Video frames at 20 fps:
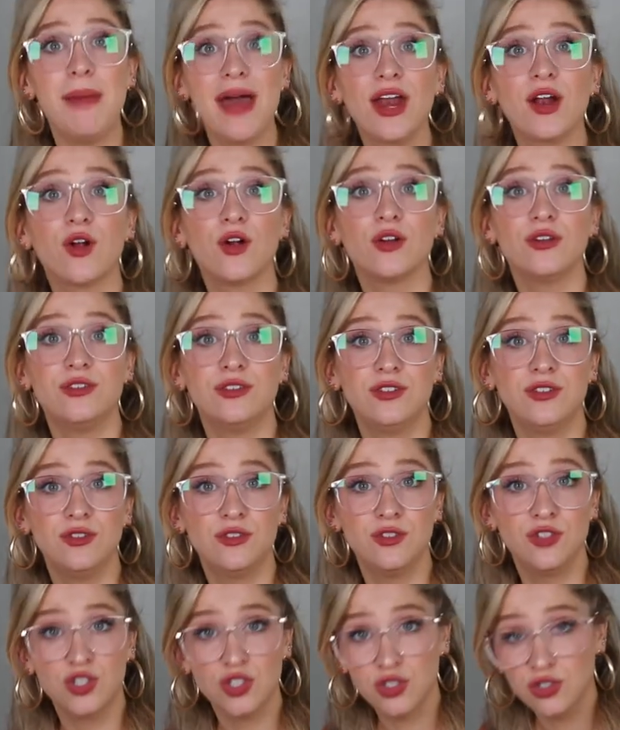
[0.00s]
better
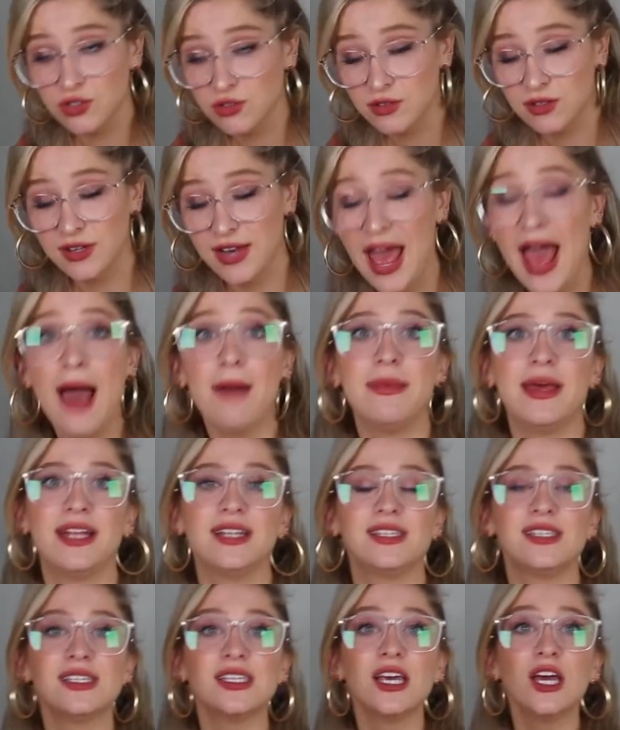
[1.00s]

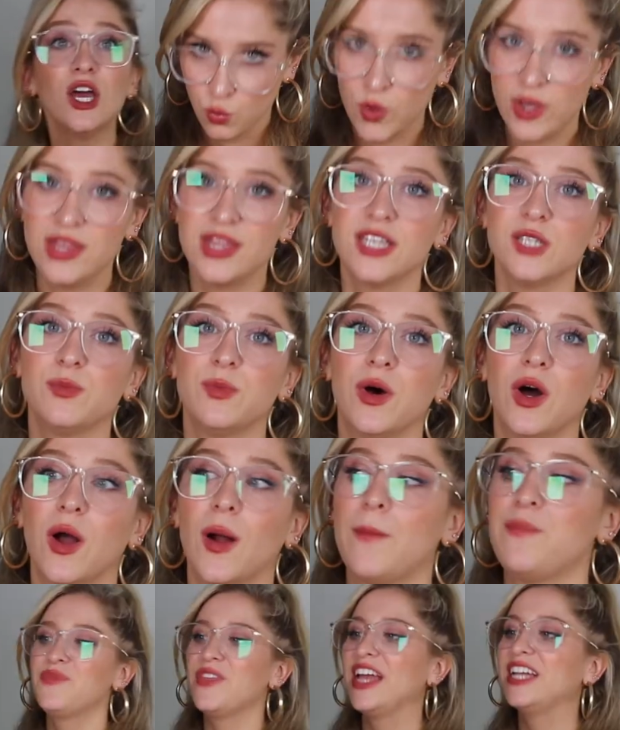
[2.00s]
habits, read this book.